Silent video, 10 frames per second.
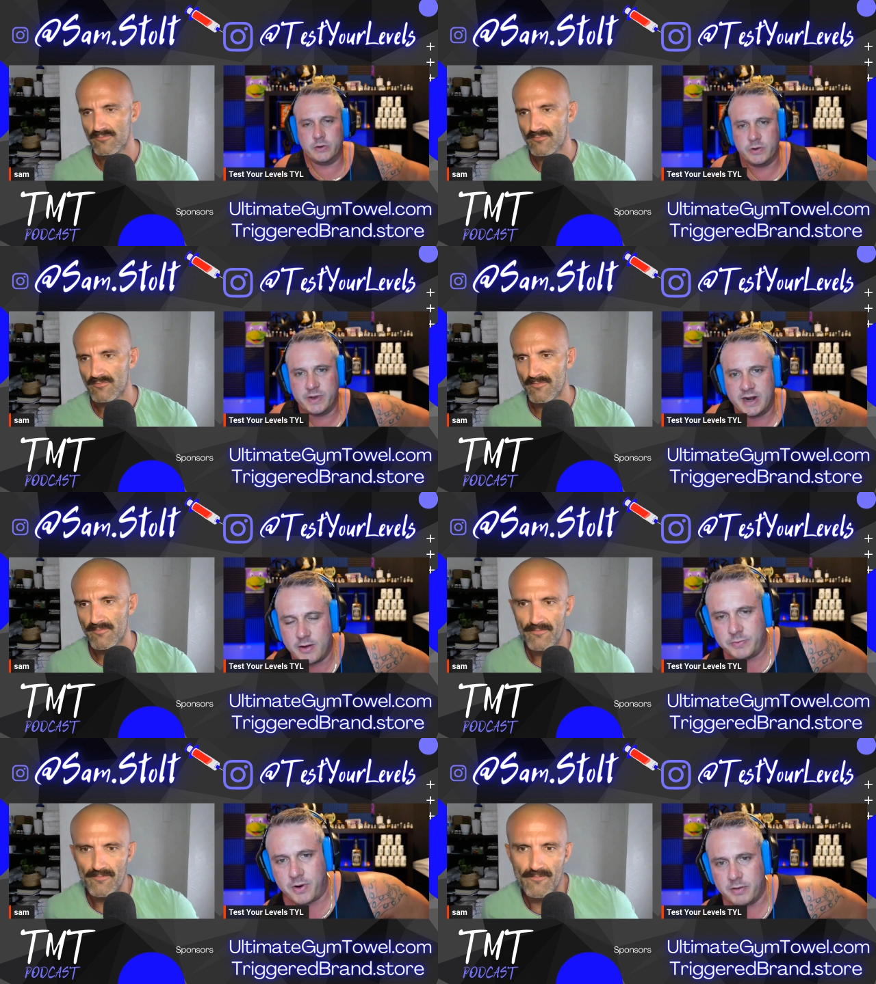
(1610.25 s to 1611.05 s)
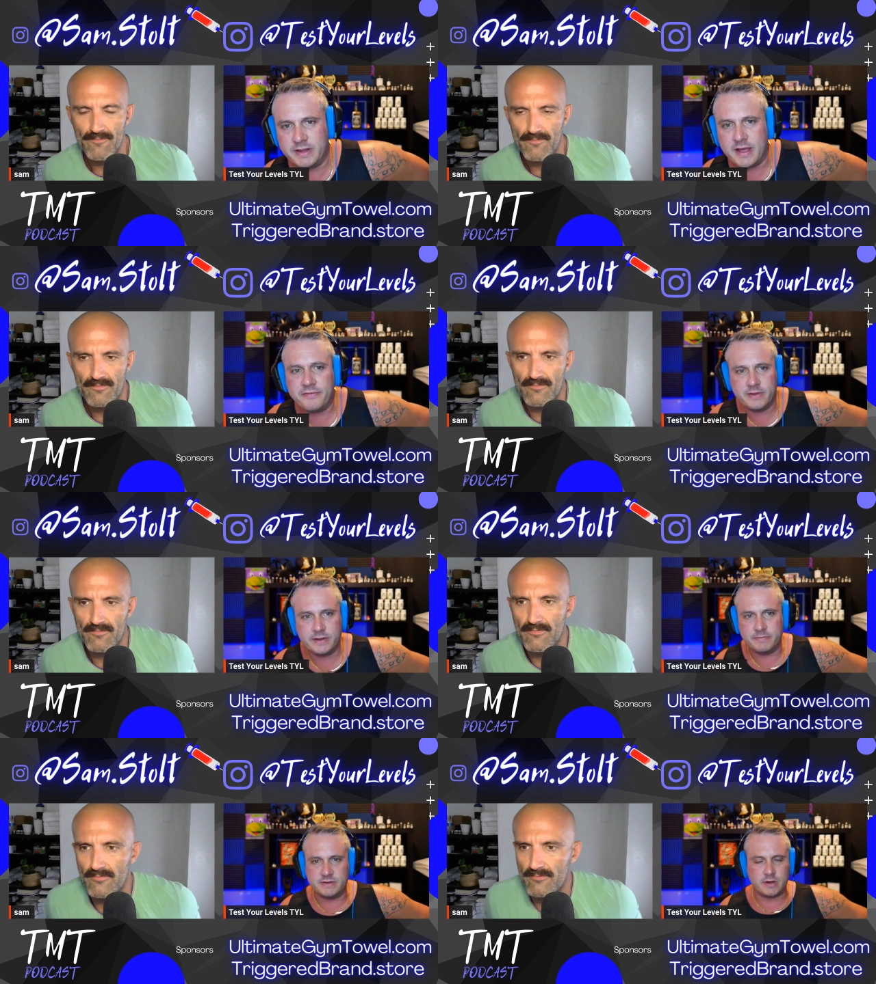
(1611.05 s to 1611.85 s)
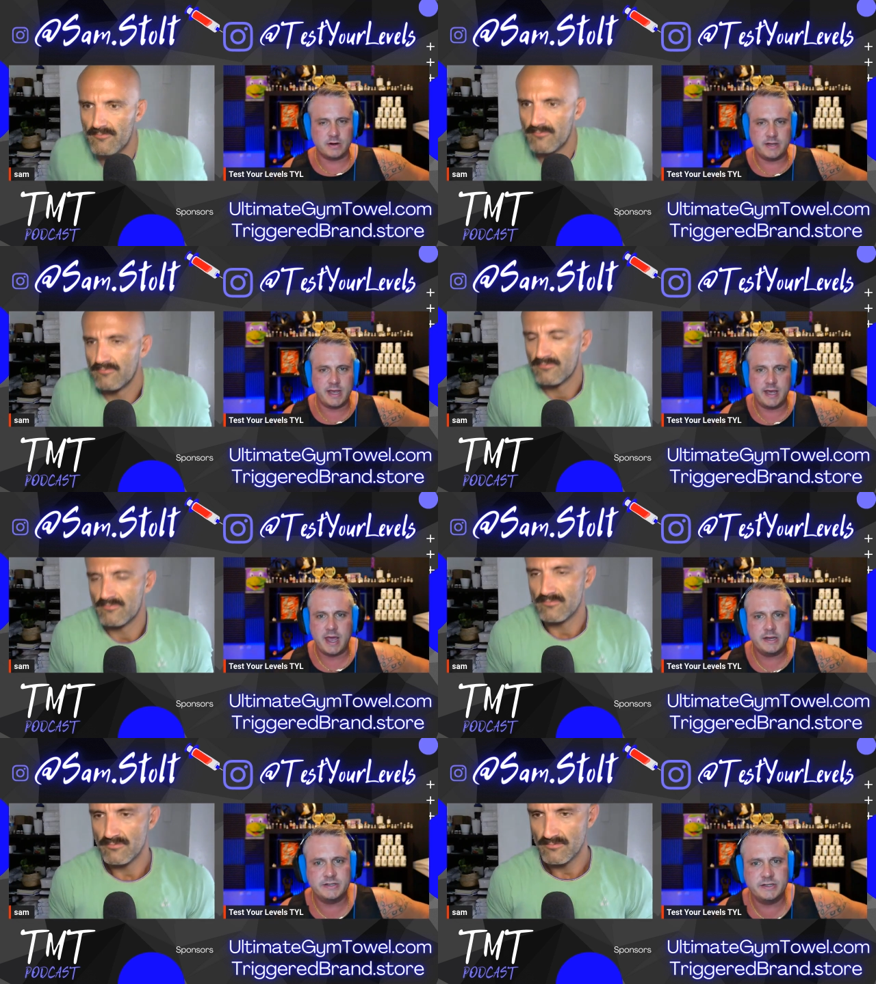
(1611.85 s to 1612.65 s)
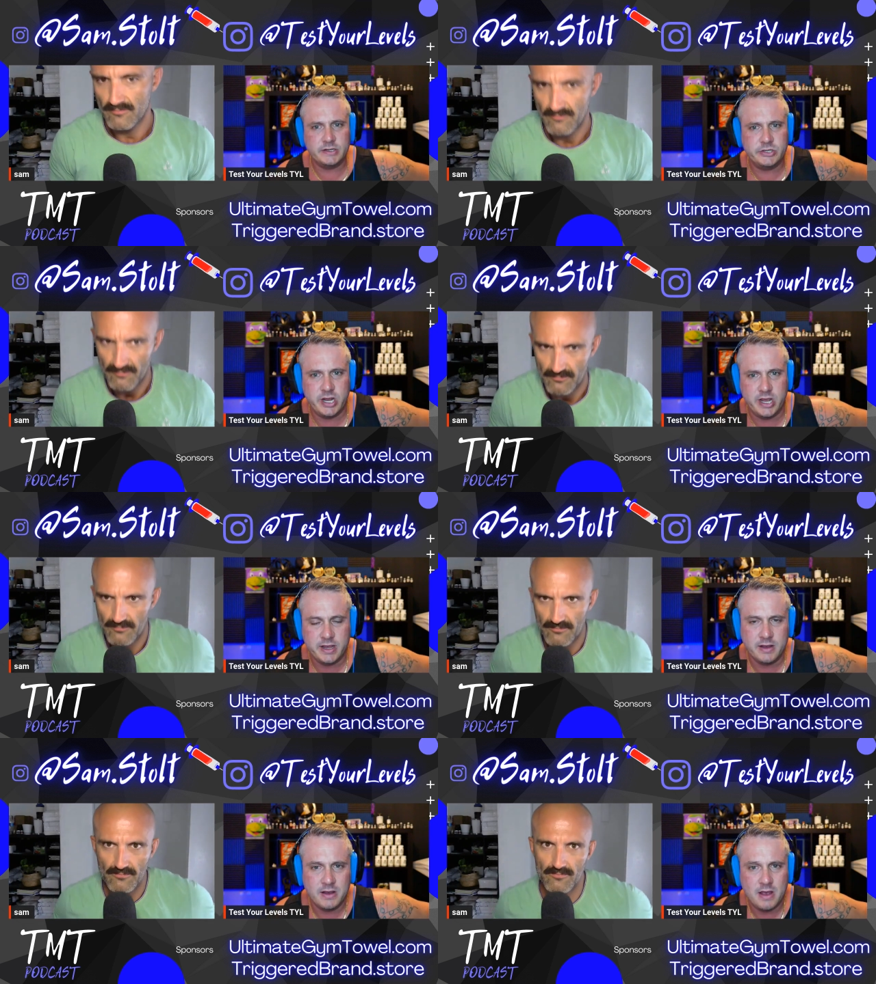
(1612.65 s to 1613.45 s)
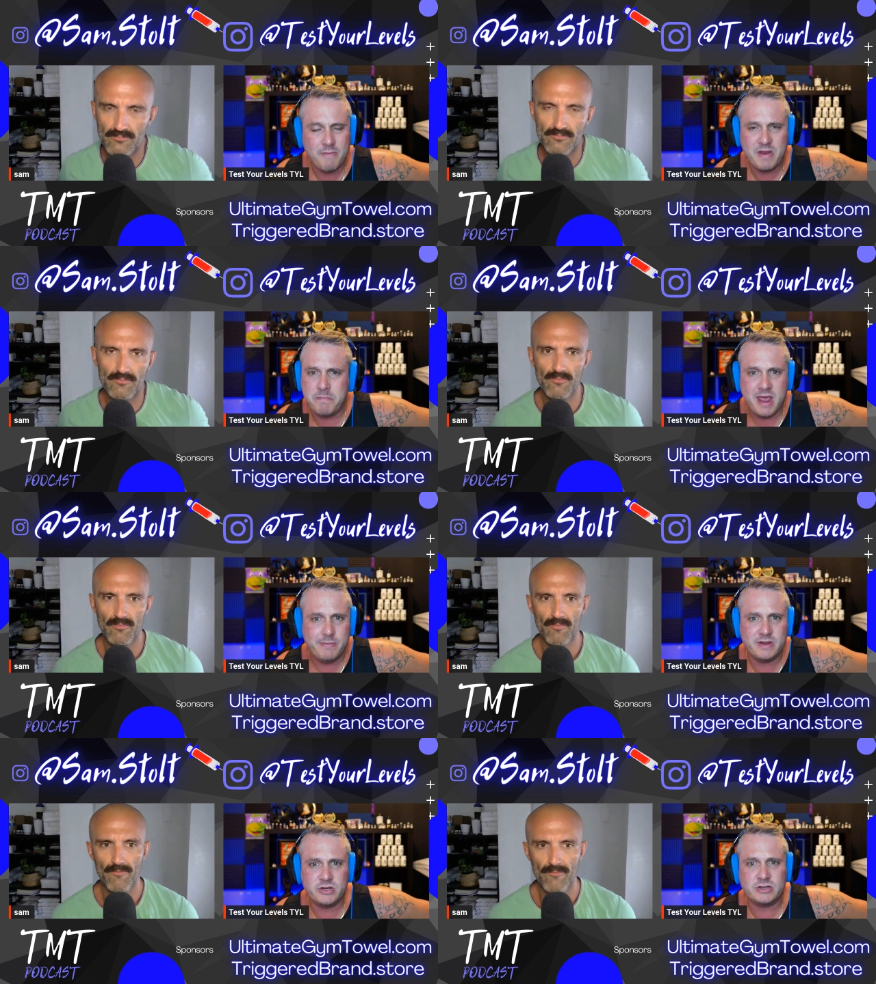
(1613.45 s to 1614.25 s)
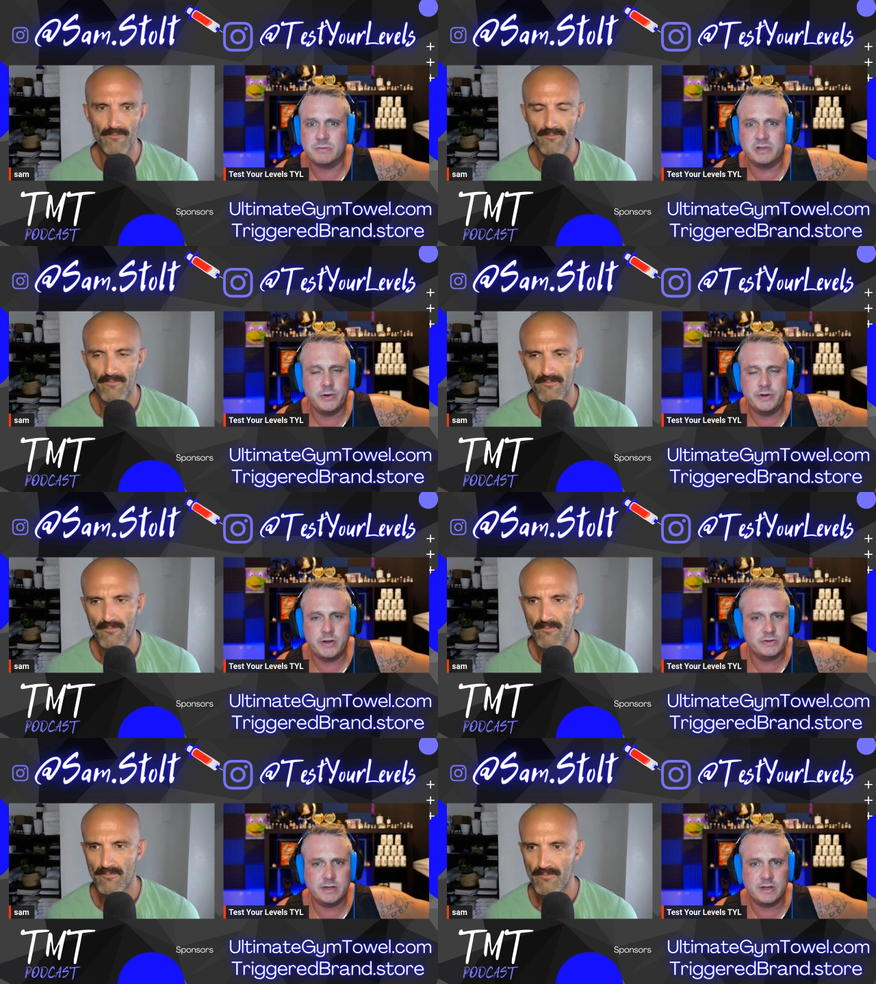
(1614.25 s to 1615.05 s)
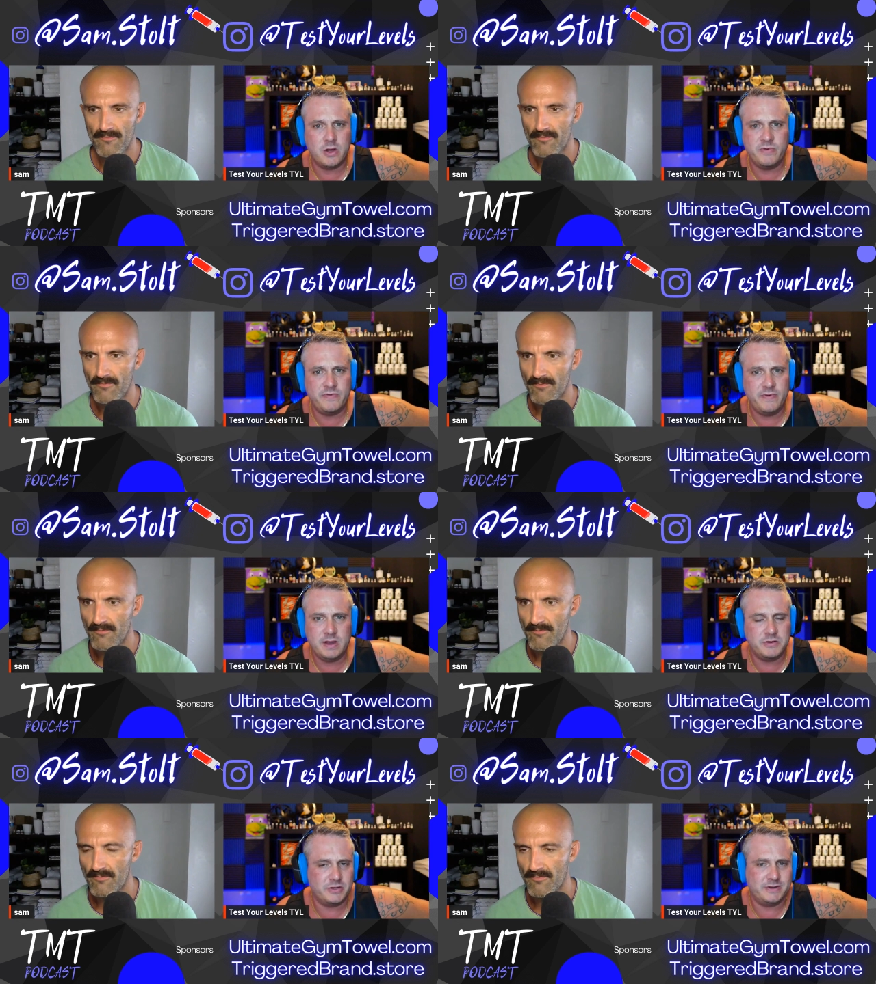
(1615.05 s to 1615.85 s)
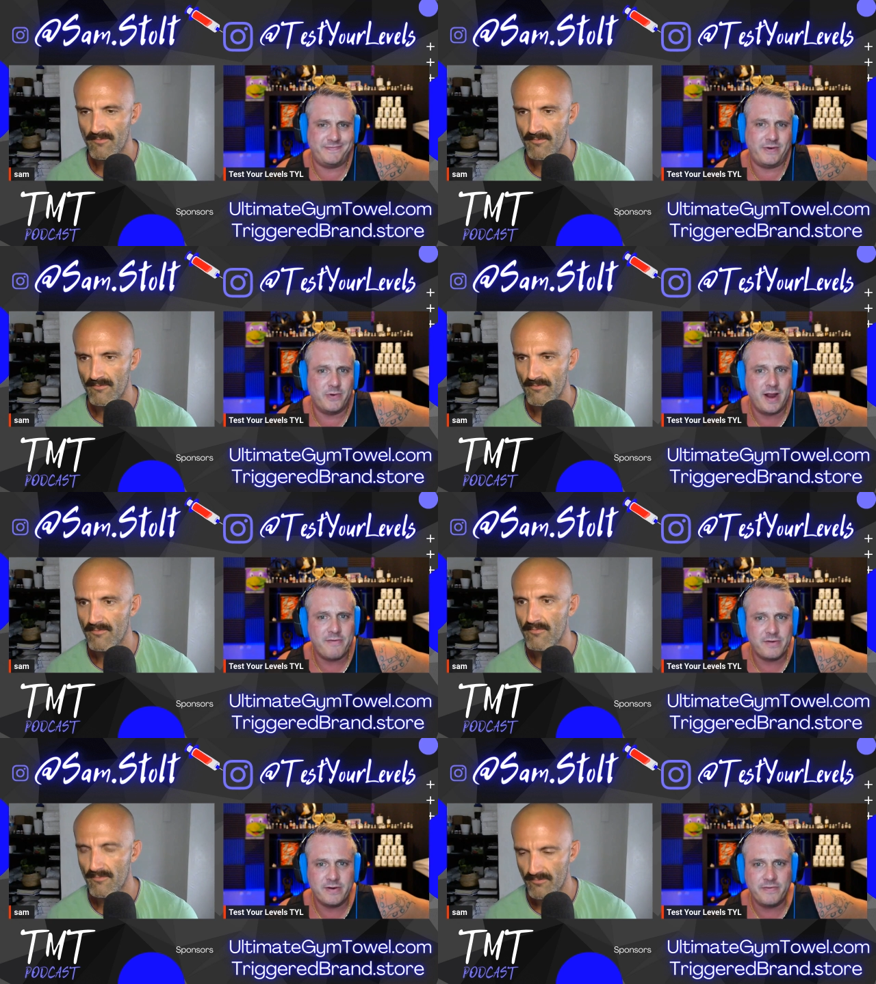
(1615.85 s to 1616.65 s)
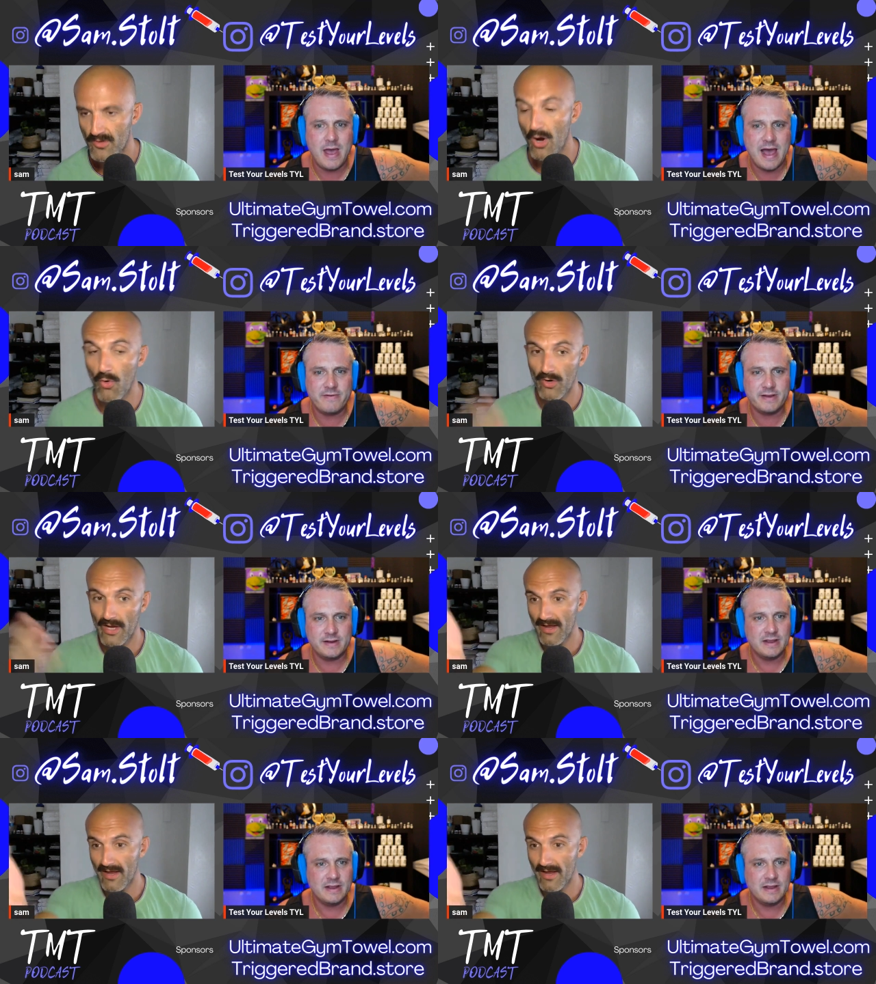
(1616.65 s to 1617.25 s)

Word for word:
Speaker 1: I mean, I would probably definitely start taking HCG. I mean, maybe just some low dose enclomiphene, just for whatever if you have it,